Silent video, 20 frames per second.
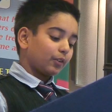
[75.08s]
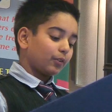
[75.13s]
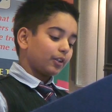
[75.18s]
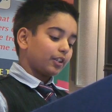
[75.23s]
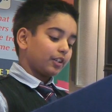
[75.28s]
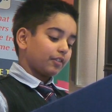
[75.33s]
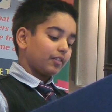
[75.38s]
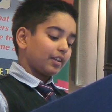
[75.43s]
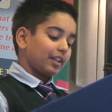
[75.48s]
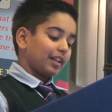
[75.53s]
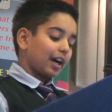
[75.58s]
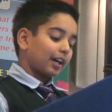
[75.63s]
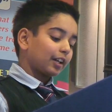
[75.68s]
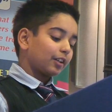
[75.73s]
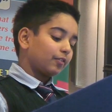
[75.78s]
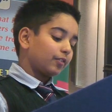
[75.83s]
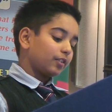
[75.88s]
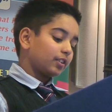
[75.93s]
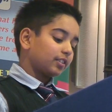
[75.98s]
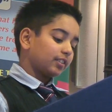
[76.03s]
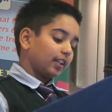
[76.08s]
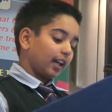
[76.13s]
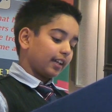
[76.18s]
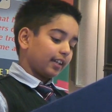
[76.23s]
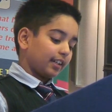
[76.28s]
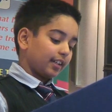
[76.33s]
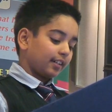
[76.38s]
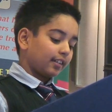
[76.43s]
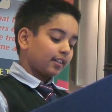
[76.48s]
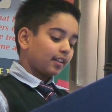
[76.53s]
annoyed at the lack of
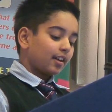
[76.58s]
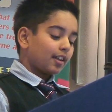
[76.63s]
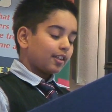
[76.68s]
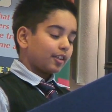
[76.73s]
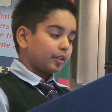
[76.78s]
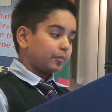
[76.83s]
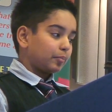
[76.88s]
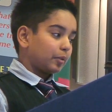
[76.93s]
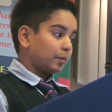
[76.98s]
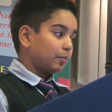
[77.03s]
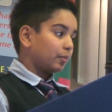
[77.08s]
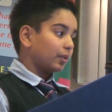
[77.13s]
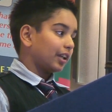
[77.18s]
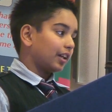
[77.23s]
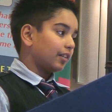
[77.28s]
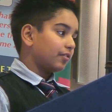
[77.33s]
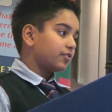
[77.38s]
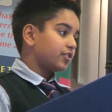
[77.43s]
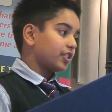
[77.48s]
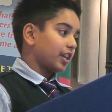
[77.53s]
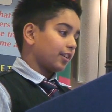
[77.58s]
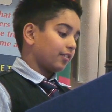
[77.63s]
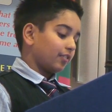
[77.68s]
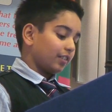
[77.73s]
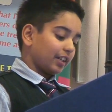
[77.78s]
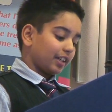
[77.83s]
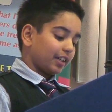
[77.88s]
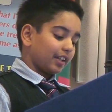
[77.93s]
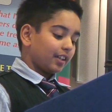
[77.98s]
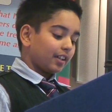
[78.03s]
understanding that people have
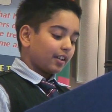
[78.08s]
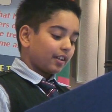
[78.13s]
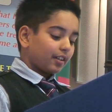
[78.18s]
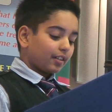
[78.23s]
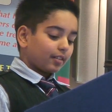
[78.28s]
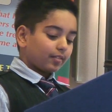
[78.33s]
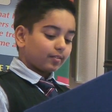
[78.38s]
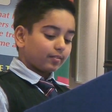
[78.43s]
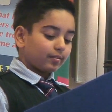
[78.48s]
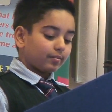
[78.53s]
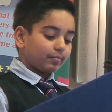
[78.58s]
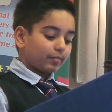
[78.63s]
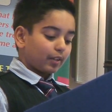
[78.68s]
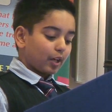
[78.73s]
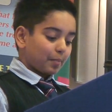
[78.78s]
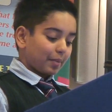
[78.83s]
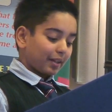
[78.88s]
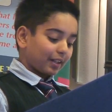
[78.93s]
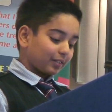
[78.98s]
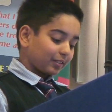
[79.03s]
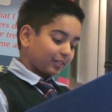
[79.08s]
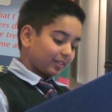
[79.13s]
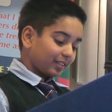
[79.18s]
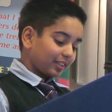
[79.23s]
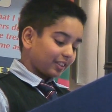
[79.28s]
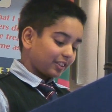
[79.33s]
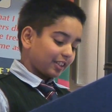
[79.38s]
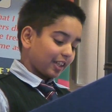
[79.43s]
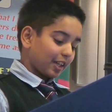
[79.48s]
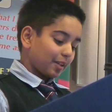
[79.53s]
generally about
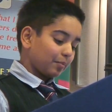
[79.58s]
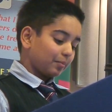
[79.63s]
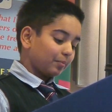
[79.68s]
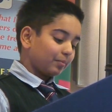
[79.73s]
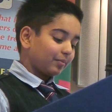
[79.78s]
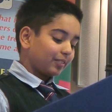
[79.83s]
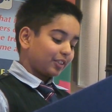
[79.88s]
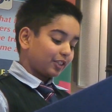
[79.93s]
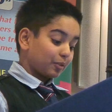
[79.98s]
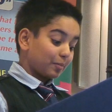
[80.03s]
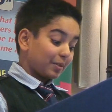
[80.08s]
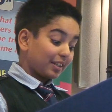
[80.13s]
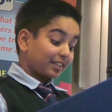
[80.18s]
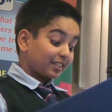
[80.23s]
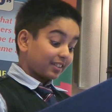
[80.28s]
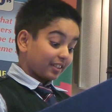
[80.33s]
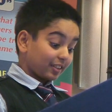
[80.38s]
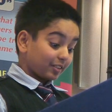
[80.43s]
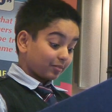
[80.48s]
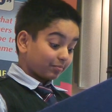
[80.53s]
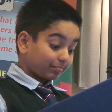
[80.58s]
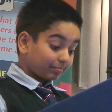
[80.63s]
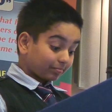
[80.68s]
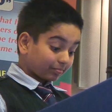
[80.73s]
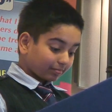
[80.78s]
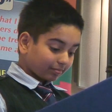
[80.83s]
disabilities.